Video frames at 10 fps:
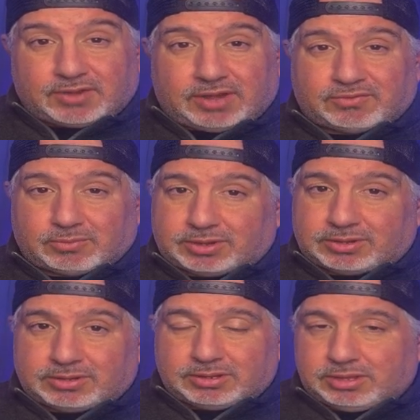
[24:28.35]
everyone.
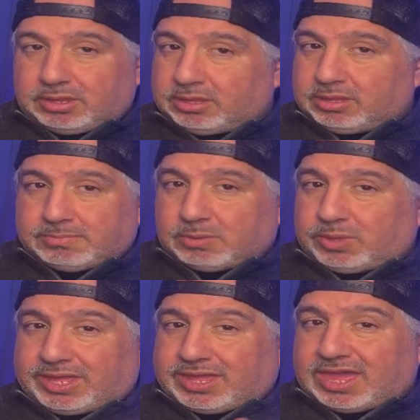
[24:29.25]
But we
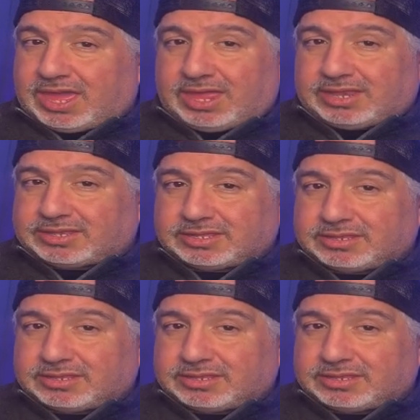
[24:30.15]
can't